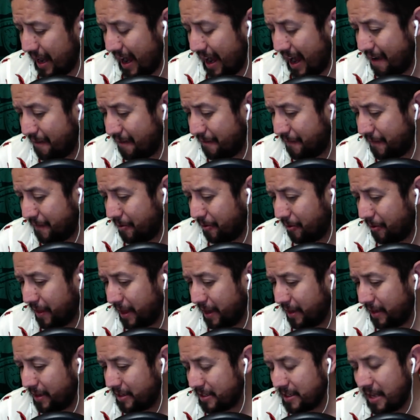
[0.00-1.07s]
I feel
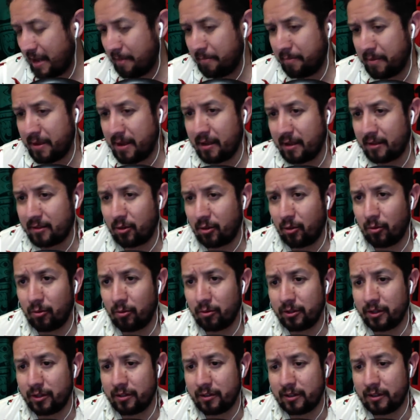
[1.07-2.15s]
that is not being
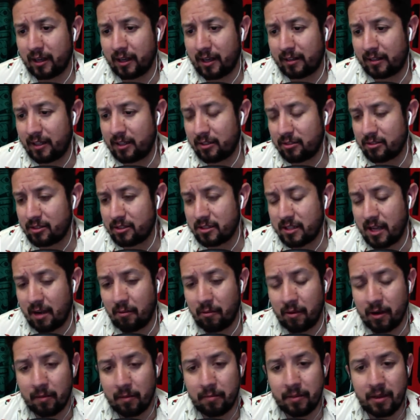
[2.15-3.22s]
told, and Tecatito just not
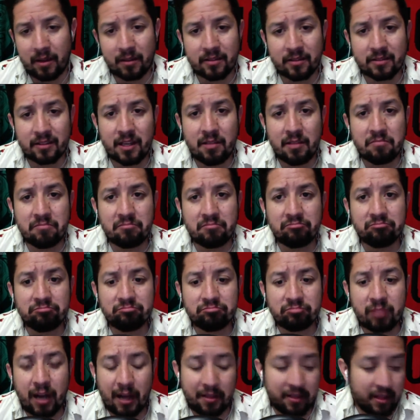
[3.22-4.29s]
wanting to be on this team.
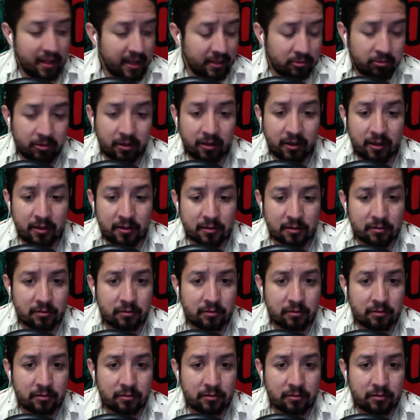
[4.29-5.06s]
I think that's what it is.